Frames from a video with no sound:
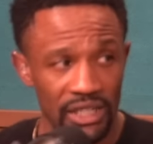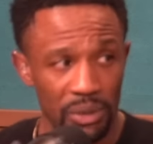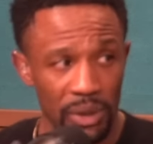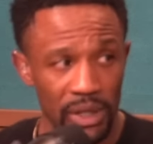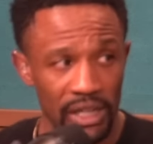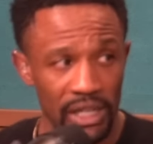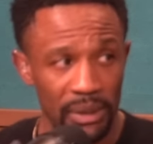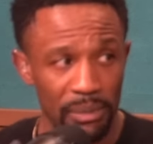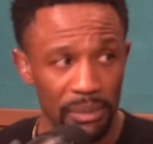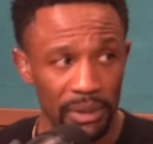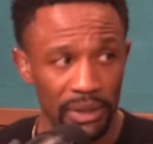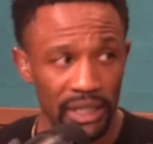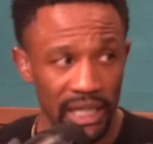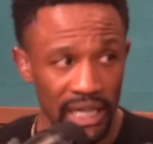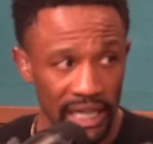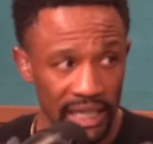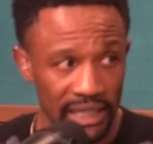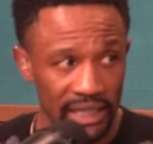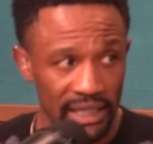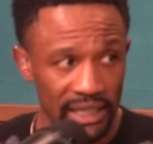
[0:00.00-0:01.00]
the way they
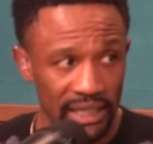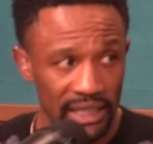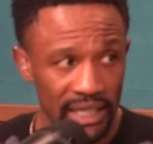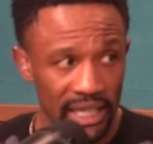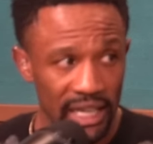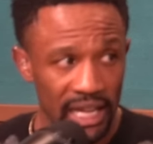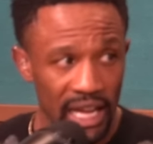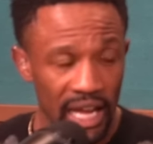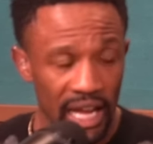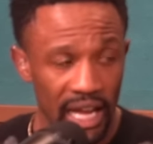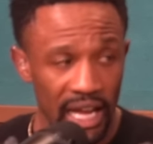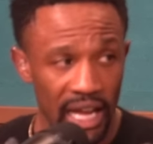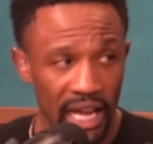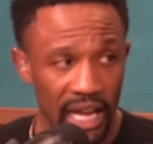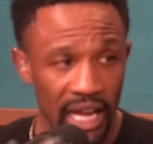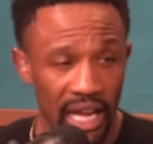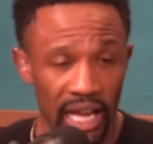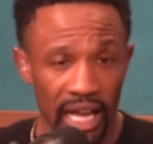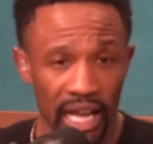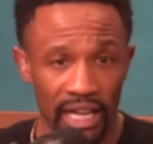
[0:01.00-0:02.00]
play.
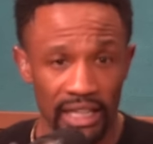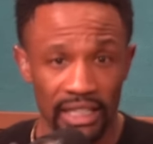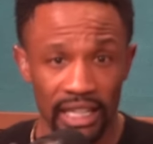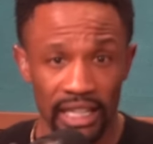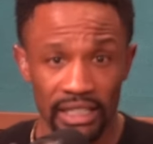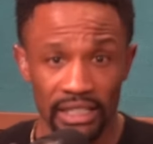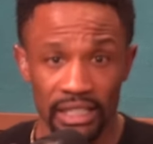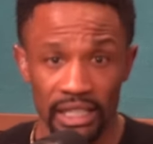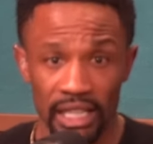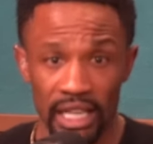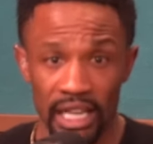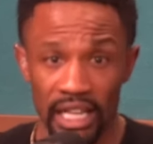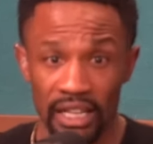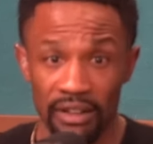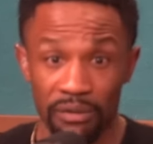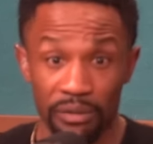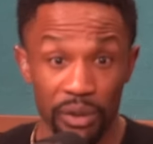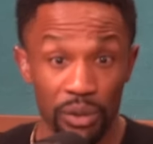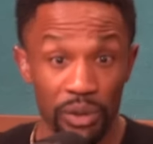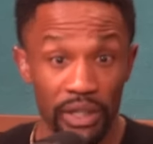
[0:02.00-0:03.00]
I guess
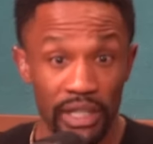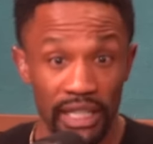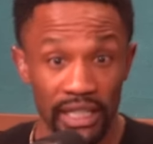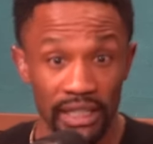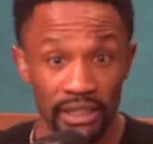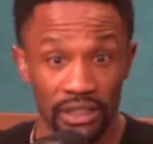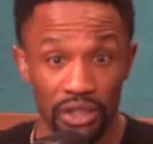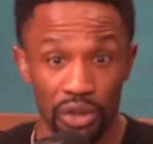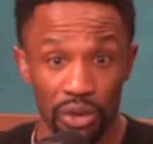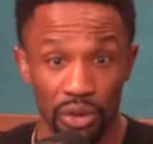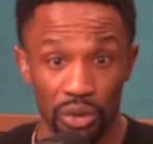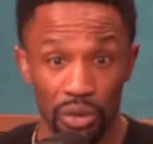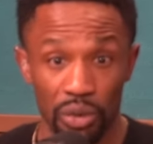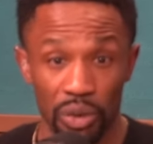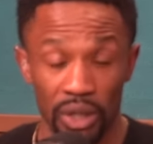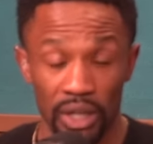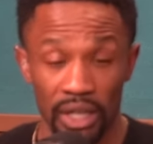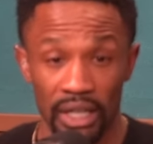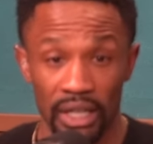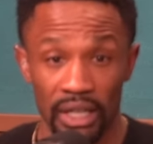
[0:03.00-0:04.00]
if you get to
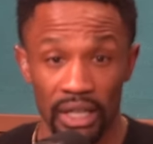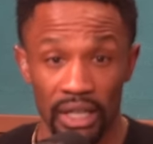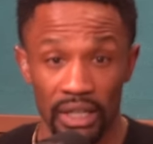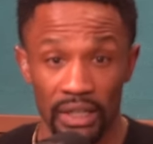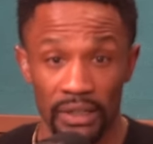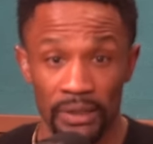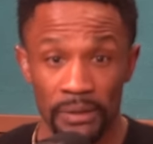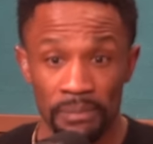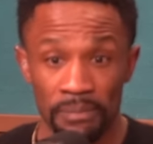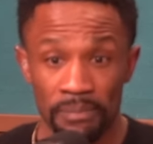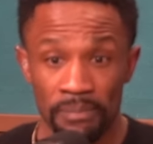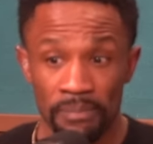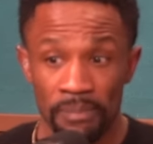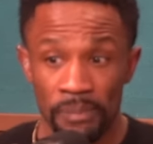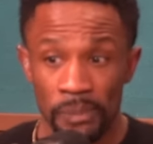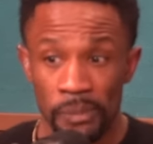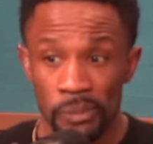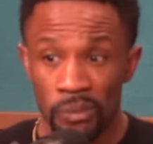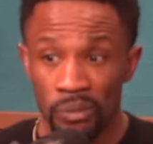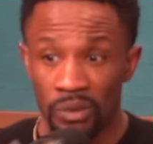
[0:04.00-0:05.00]
uh,
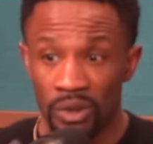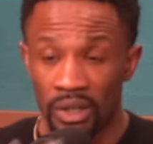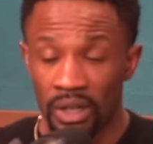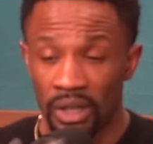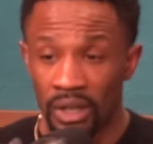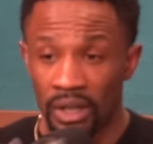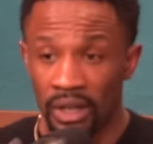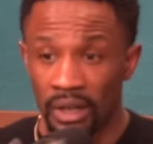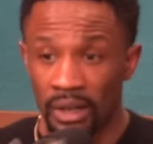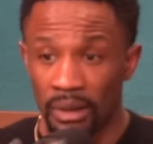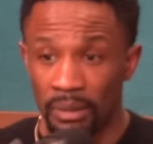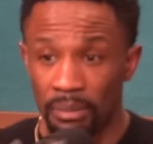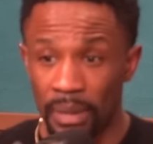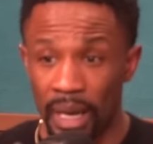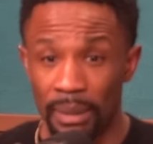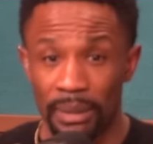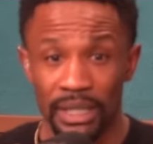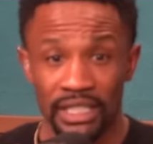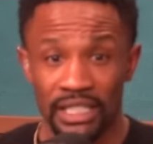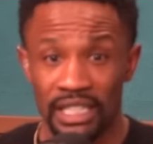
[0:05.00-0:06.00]

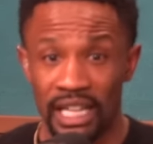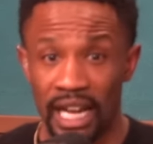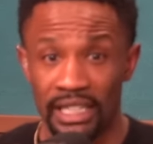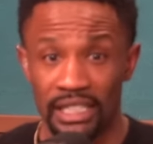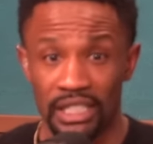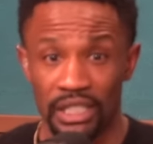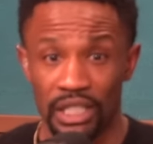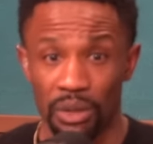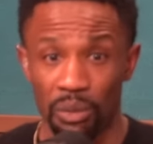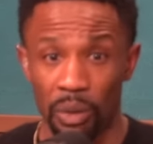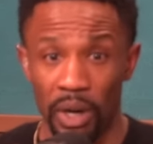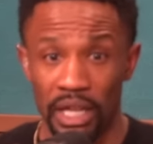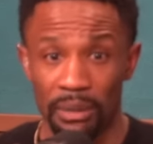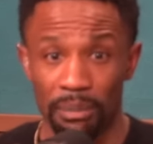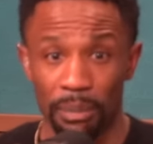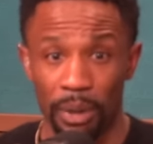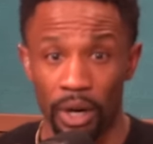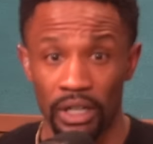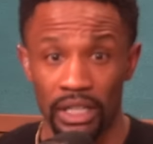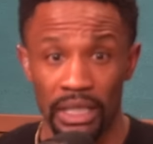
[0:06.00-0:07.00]
maybe it changes the way that
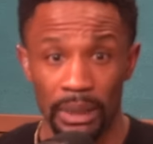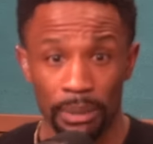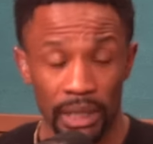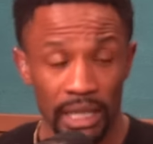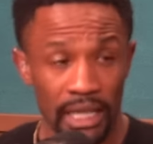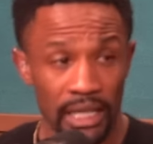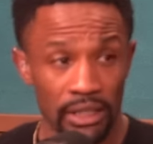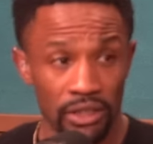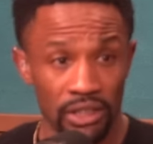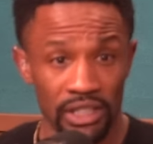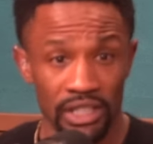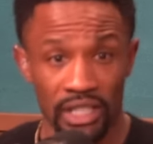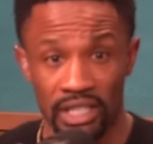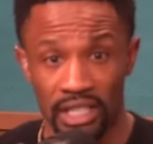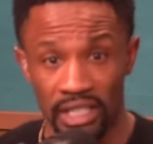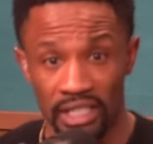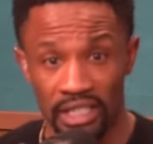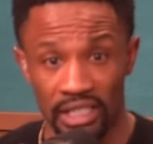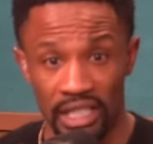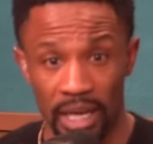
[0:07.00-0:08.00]
Purdy plays or the
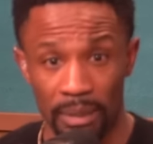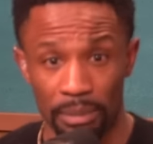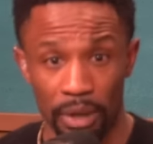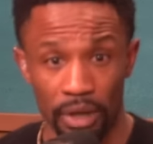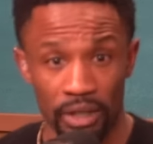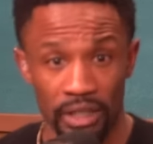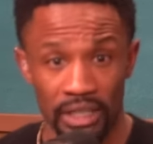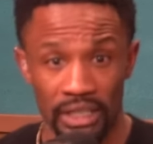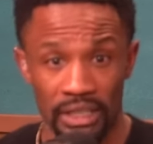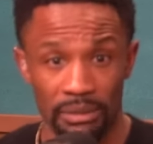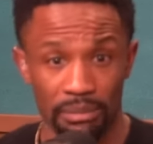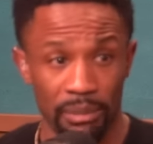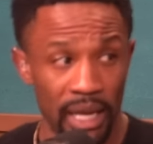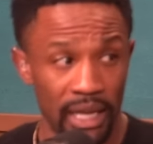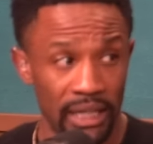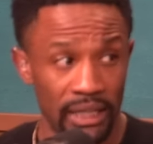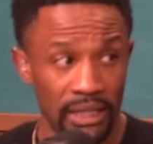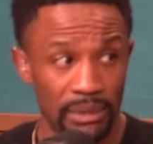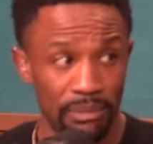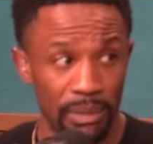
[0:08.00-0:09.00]
decision that Purdy
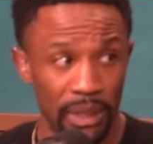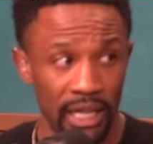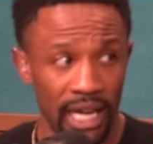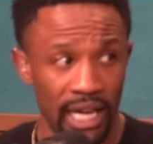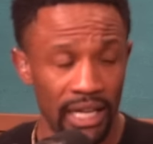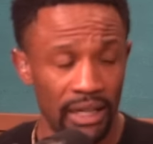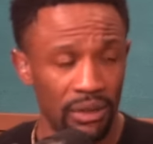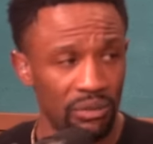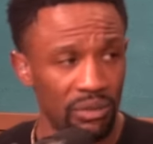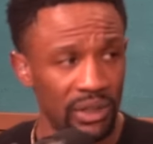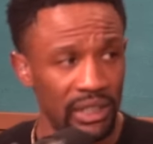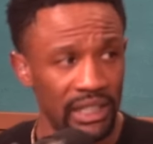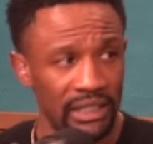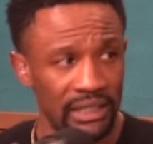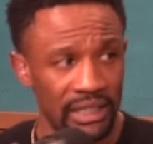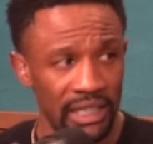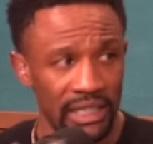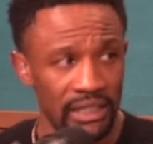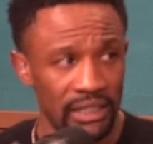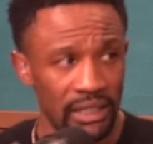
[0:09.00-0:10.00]
makes, but I don't really
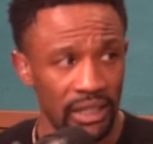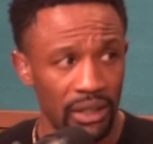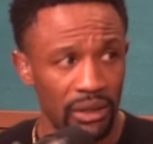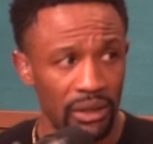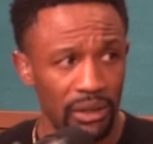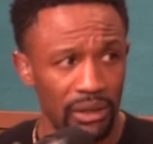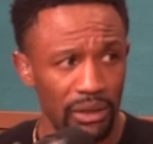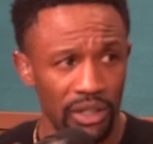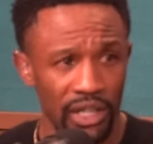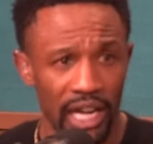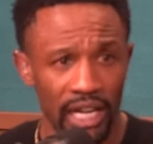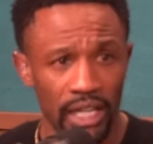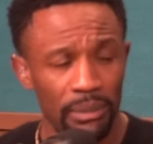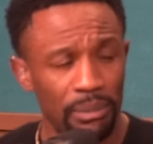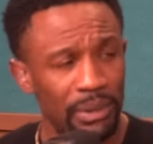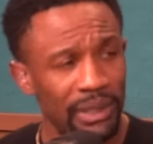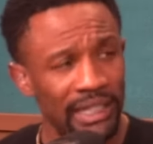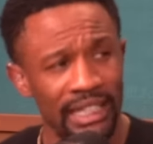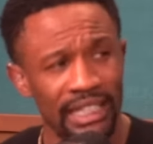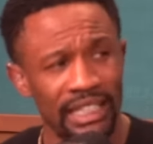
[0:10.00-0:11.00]
think so. You're not going to
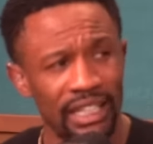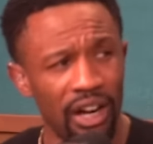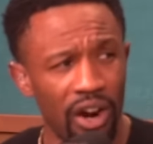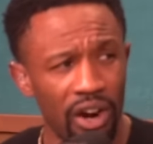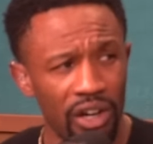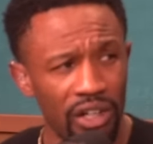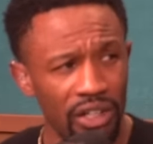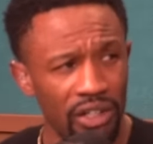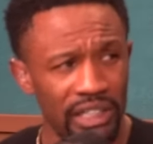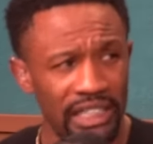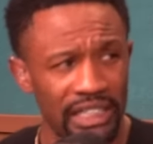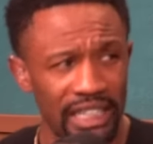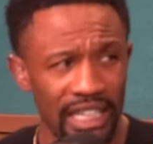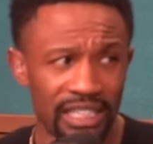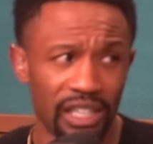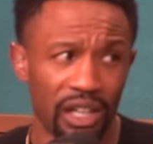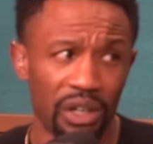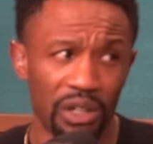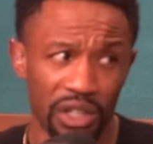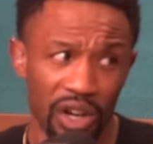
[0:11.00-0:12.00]
play any harder, any less
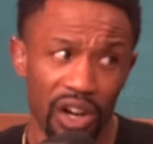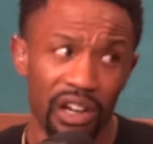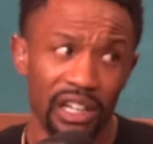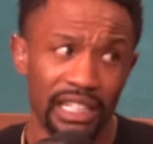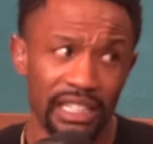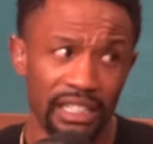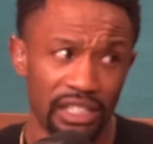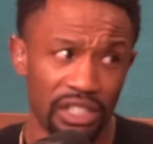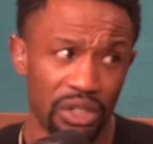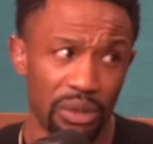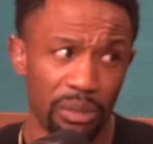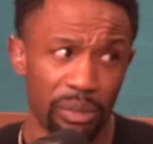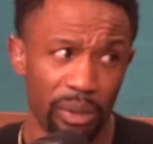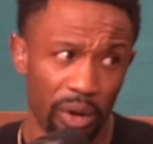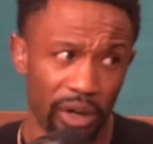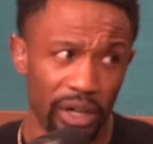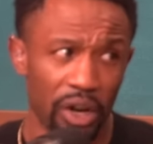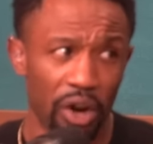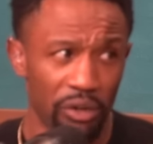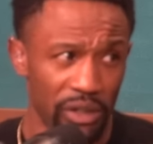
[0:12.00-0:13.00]
All You're already in the Super Bowl
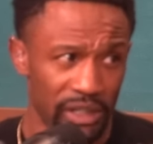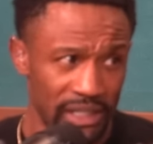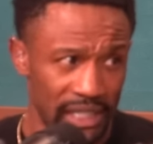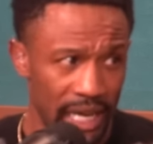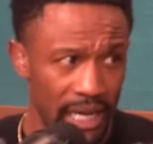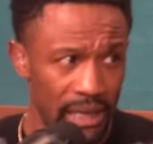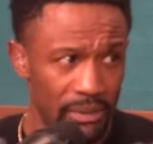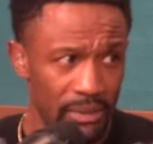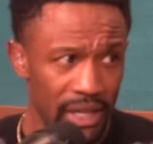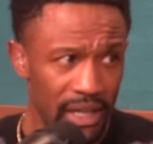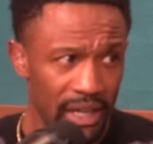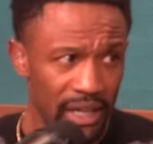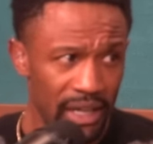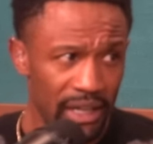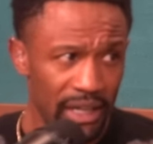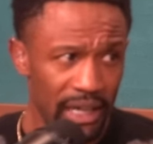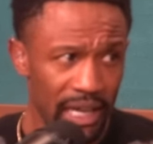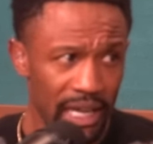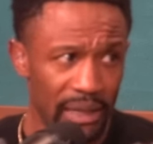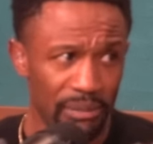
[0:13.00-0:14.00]
in overtime.
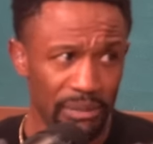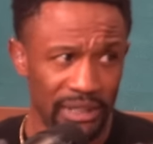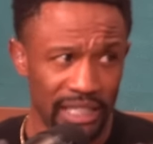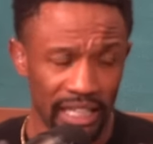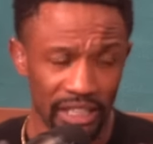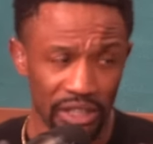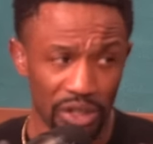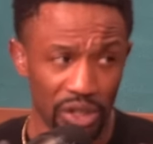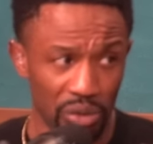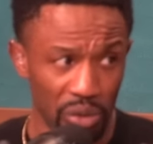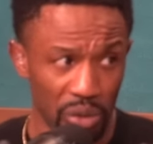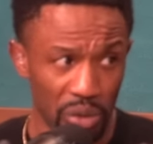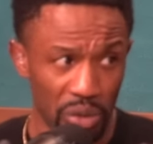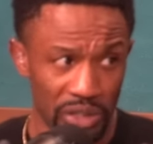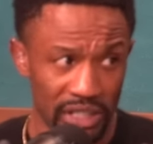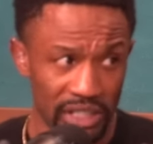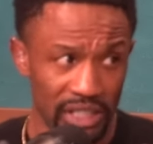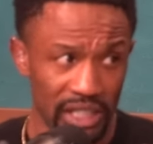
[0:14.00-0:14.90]
Right. Him telling you the rules is